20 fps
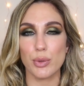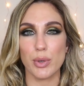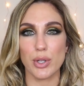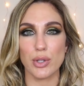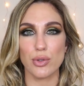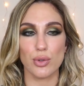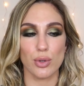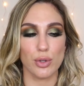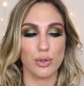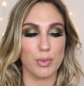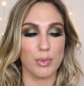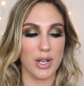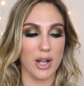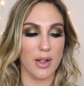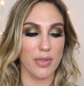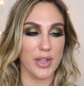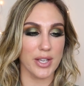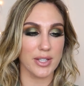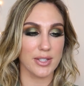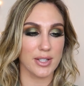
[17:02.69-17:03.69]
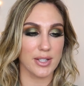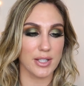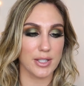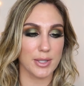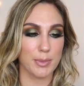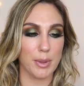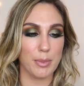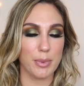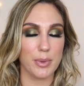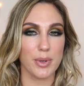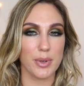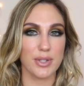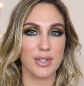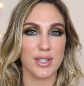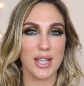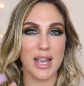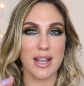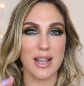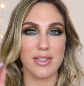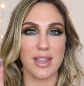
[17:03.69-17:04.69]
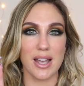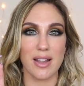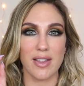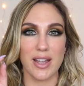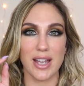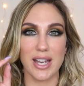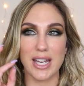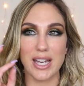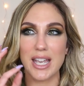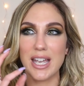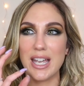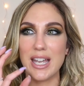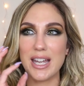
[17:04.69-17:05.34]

are what sold me on this, because people are saying that like,